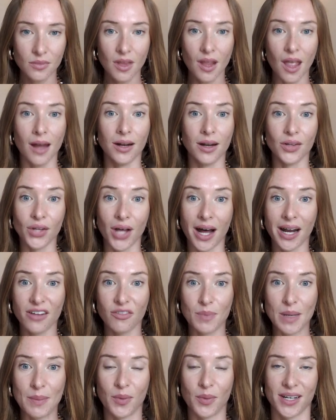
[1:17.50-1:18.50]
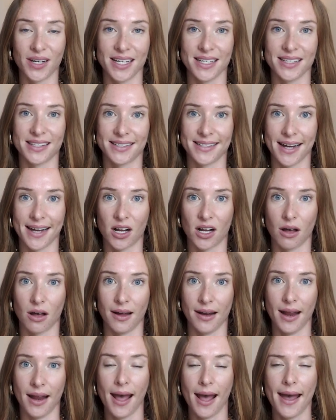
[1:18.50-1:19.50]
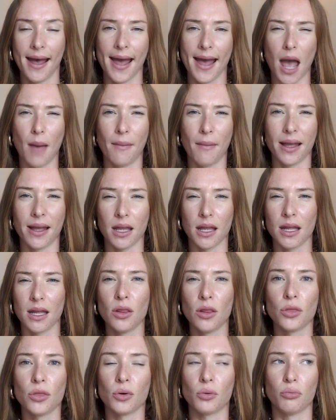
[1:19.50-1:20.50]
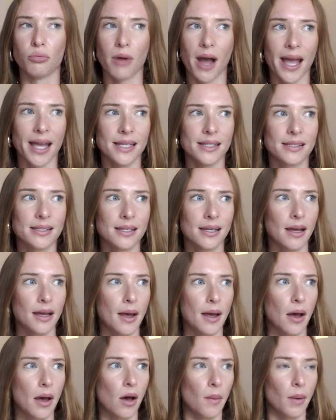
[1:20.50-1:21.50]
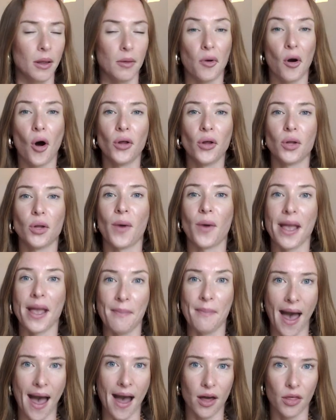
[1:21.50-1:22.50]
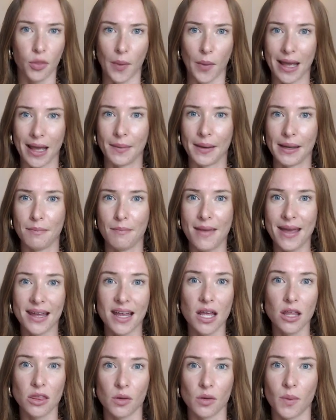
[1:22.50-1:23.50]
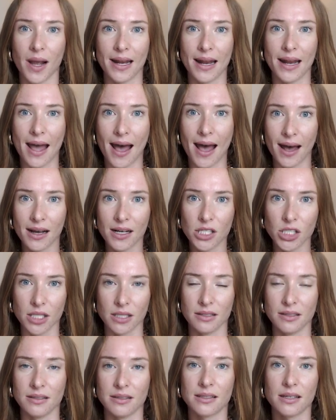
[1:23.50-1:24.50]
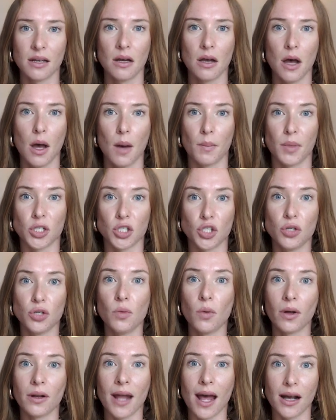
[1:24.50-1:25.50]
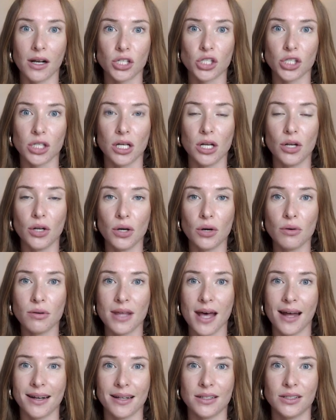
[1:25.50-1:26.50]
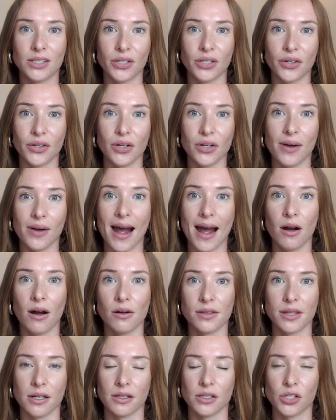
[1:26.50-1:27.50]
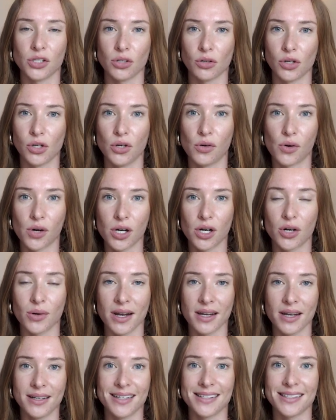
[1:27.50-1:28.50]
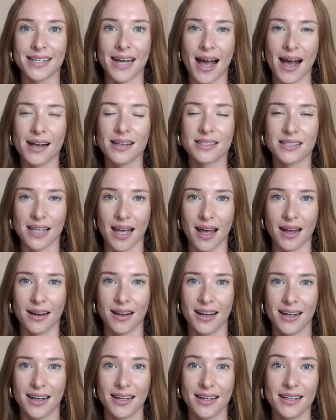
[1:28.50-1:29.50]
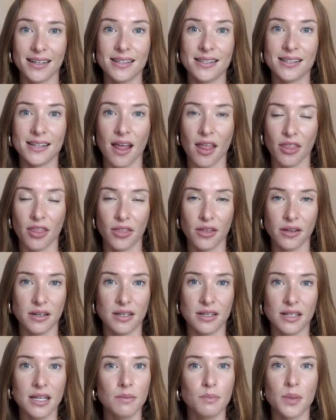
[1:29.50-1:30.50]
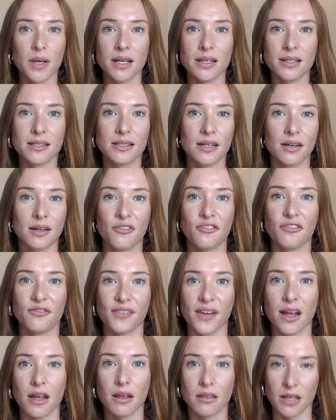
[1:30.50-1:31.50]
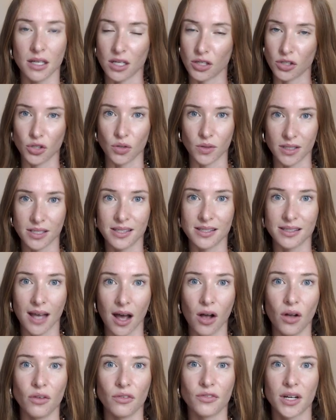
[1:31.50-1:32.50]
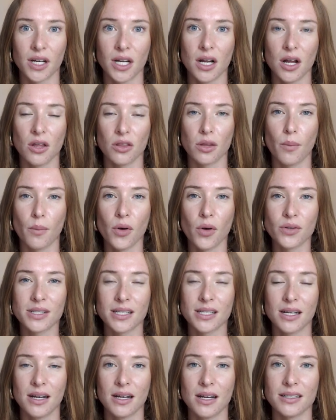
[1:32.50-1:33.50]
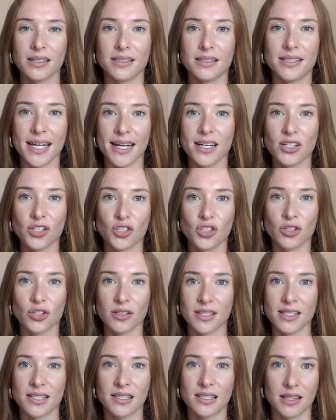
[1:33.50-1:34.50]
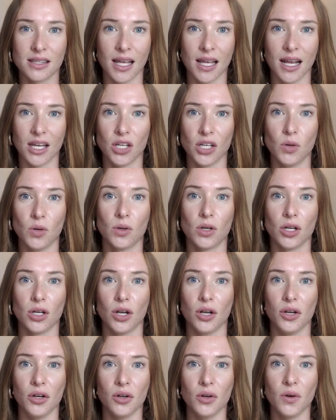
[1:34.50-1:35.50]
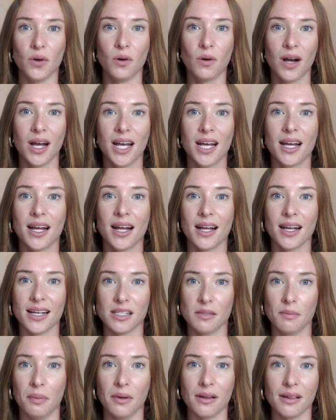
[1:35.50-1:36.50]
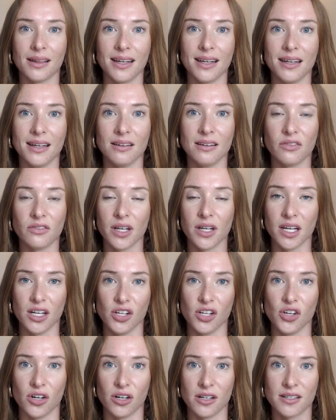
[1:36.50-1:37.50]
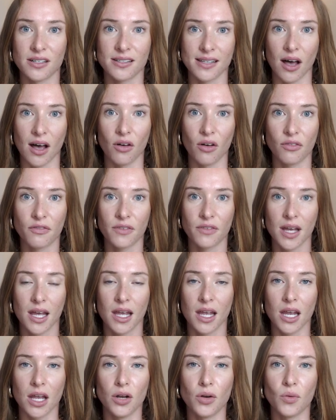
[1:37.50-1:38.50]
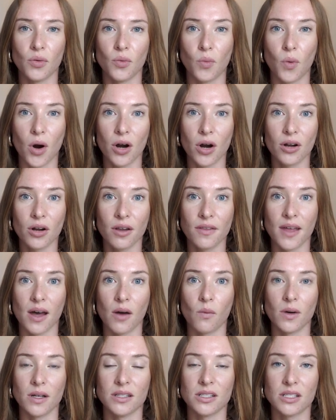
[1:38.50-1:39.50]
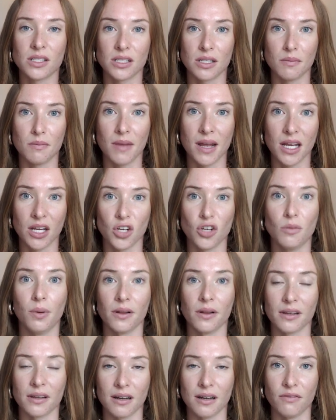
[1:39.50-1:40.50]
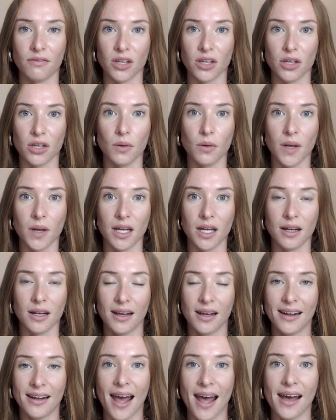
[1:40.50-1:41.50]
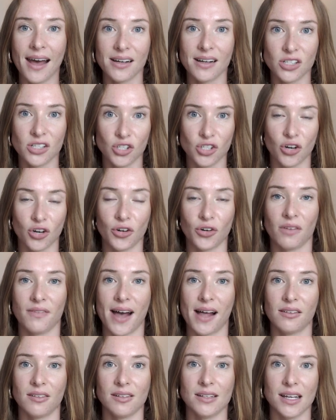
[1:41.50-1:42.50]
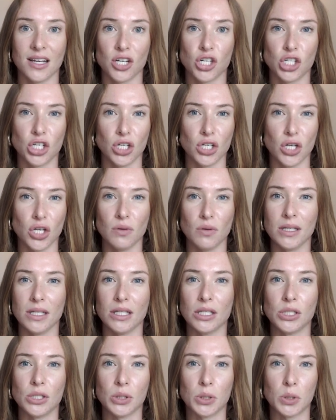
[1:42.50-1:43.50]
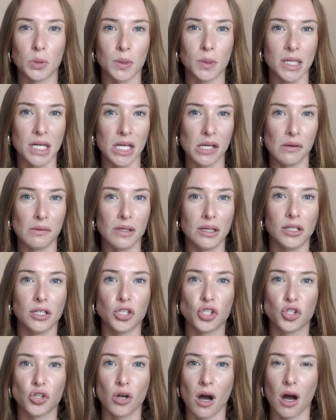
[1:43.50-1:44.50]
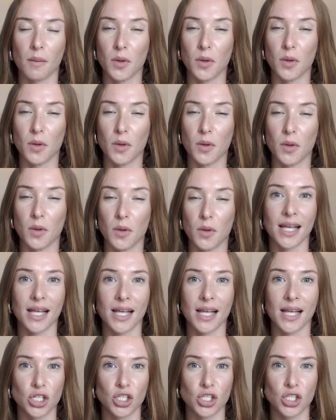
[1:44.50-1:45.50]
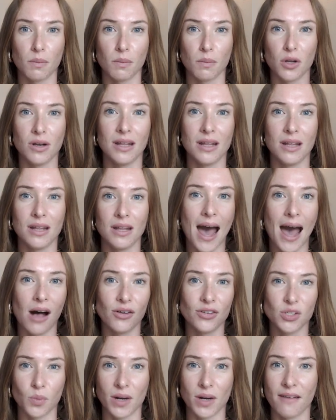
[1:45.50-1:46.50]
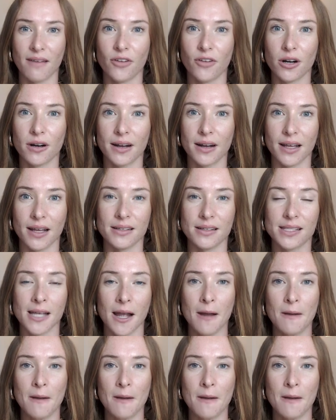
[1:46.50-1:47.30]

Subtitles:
And a lot of people get stuck on, am I on the right path? Am I making the right actions? But you won't actually know that until you're out there. And so your greatest asset is the deepest faith in yourself. The most dangerous thing you can do is believe in yourself. In a world that wants to make you believe that you need external validation, you need a degree, you need a job, you need a relationship, you need the house, whatever it is,